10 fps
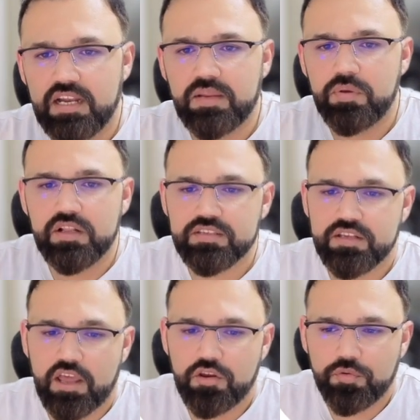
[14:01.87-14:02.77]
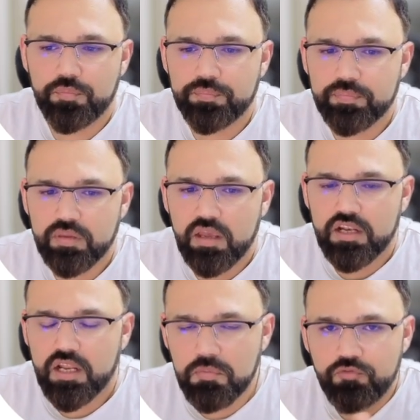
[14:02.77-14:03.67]
typical scenario.
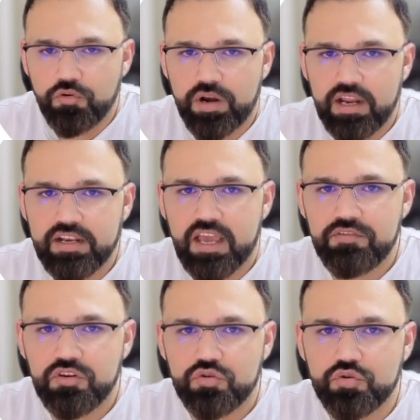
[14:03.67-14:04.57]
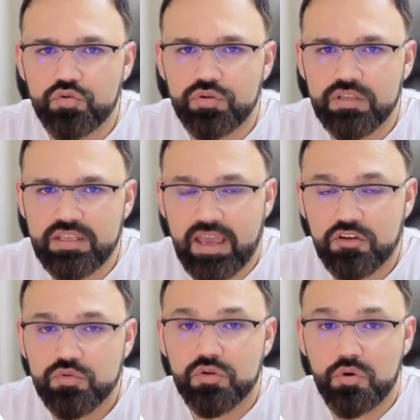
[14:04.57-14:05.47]
Now, before I dive into the
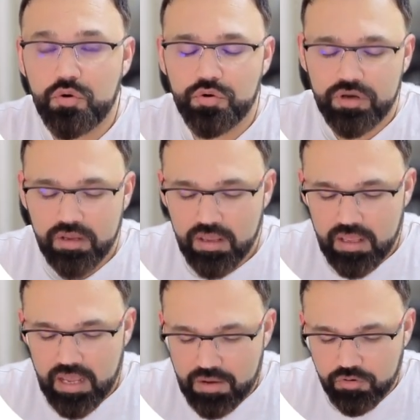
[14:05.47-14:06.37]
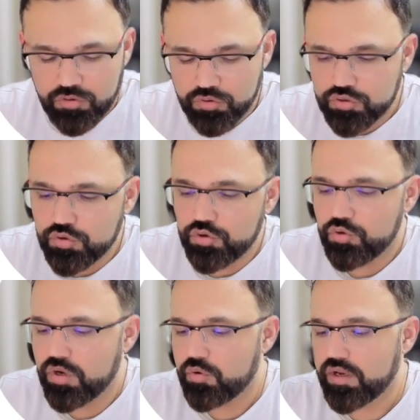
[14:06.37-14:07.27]
actual code, I want to show
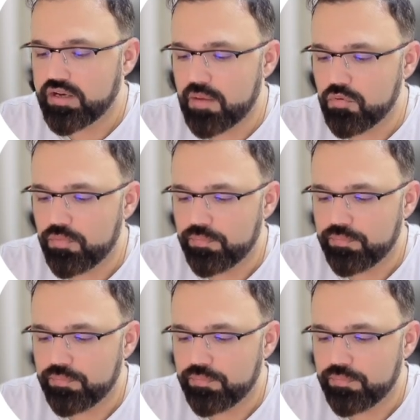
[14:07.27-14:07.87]
you a quick demo.